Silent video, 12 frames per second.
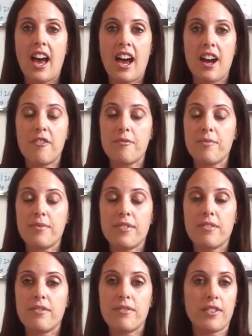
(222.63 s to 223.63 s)

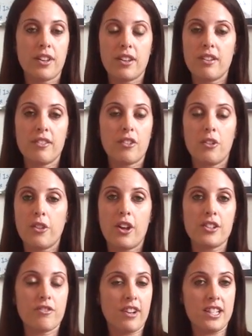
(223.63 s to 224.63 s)
for all
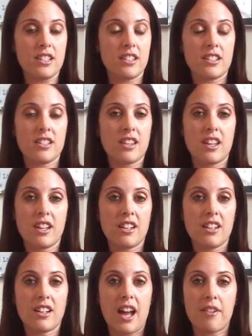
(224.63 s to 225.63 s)
those reasons that